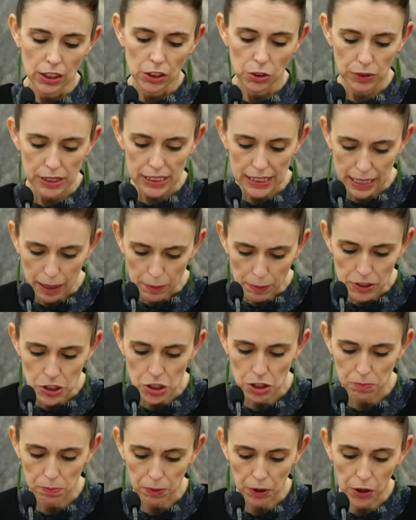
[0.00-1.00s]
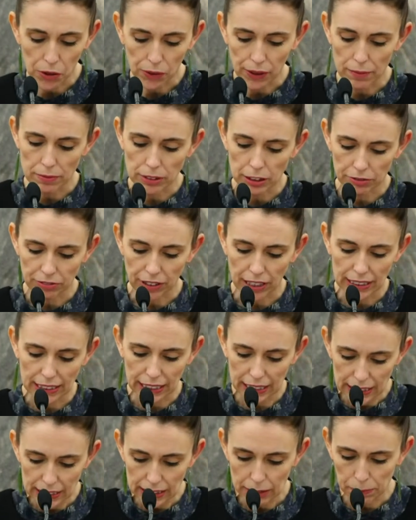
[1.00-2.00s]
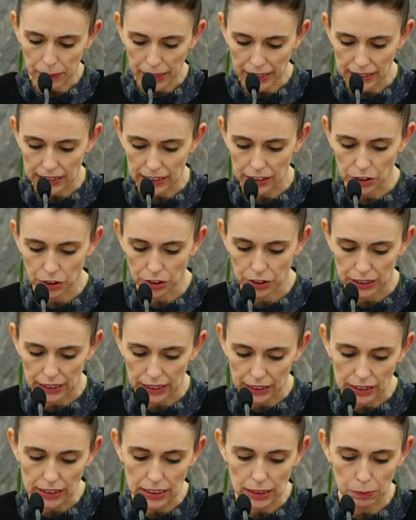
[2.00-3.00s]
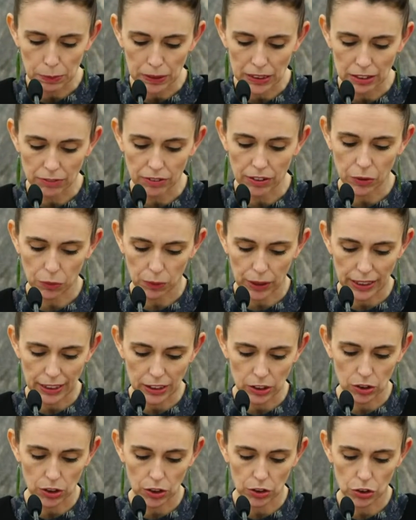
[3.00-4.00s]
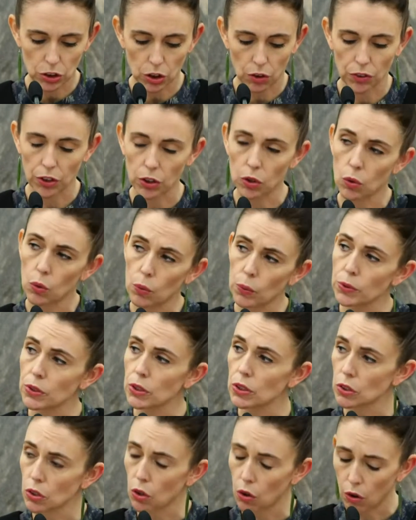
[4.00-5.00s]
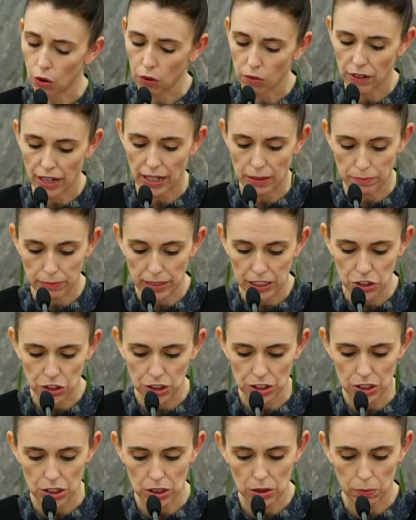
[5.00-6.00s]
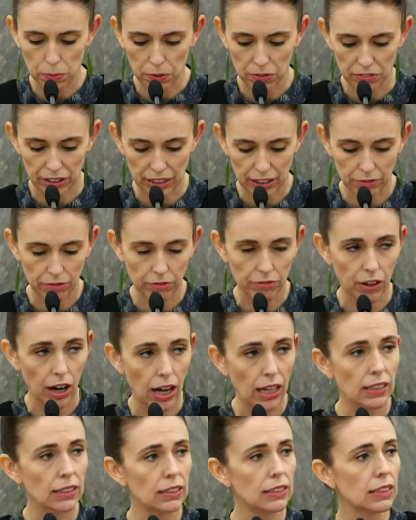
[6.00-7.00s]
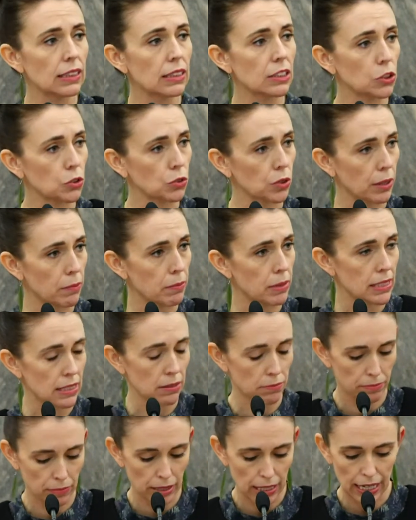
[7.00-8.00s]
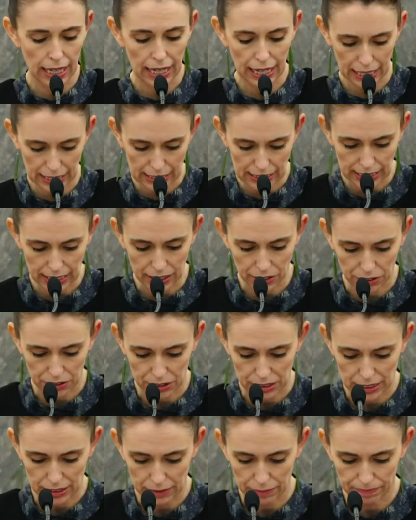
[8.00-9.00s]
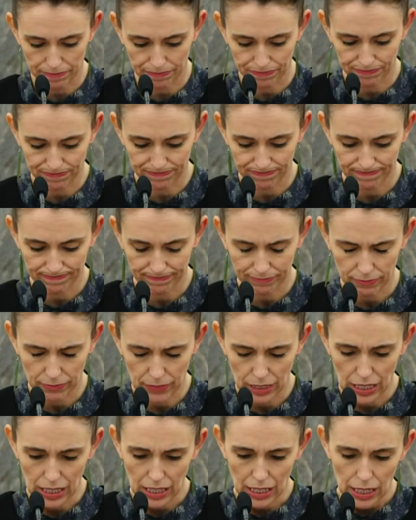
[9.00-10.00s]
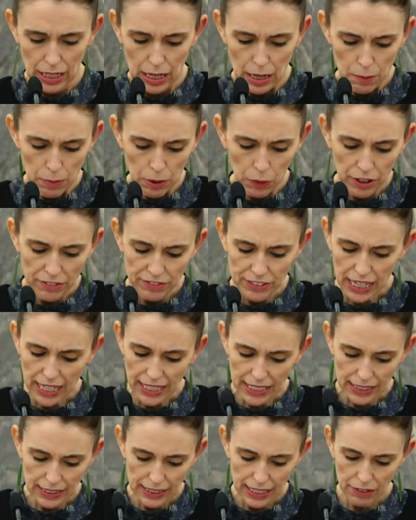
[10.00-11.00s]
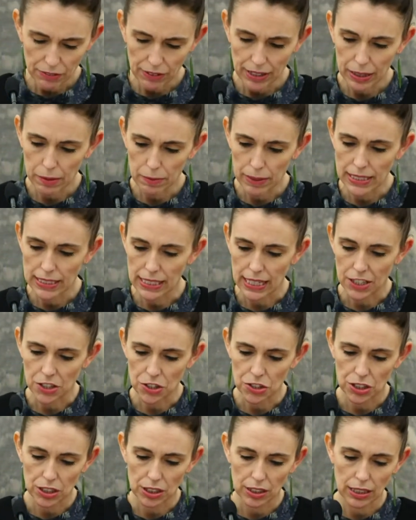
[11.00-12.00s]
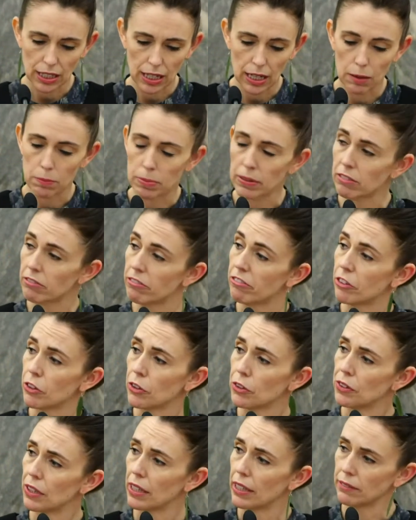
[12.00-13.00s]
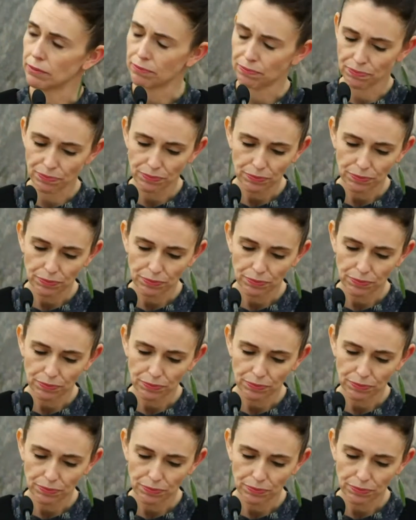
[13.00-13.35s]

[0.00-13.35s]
To establish a program to fund independent New Zealand-specific research on the causes of and measures to prevent violent extremism and terrorism. But we've taken that recommendation a bit further.